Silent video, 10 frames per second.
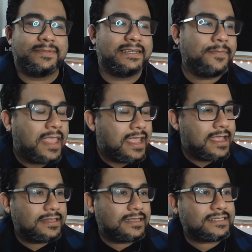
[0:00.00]
But
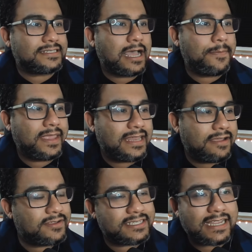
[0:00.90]
let's just hop in,
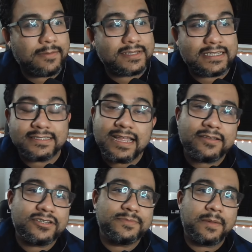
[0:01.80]
have a good time, discuss afterwards.